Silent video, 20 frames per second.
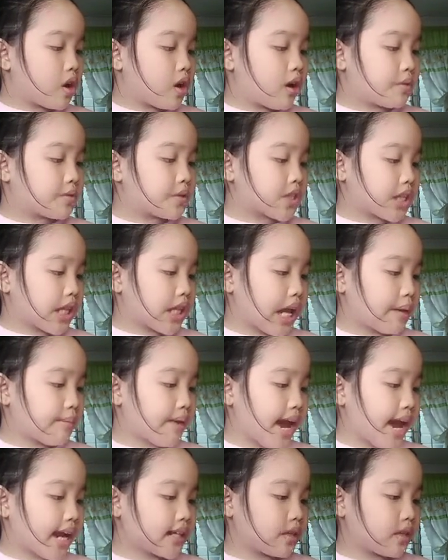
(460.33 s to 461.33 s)
of slime
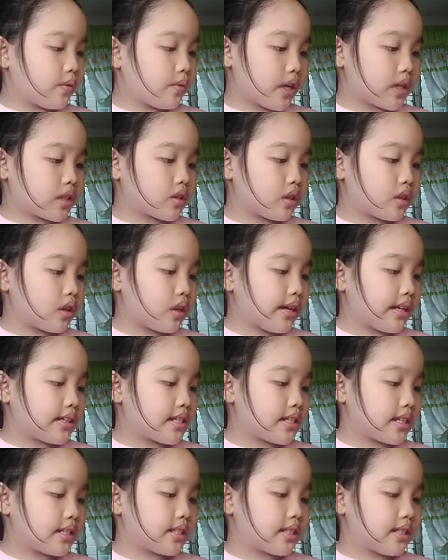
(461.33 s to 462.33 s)
activator
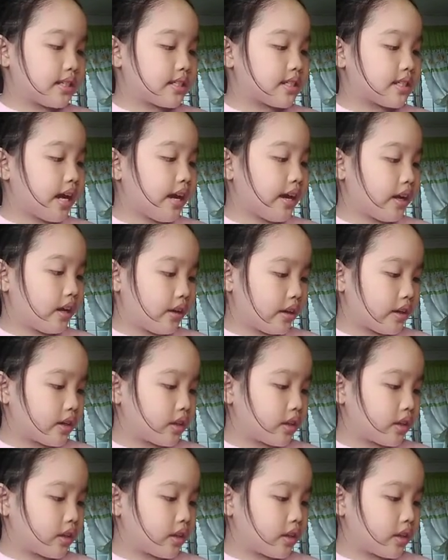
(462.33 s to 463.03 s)
until desired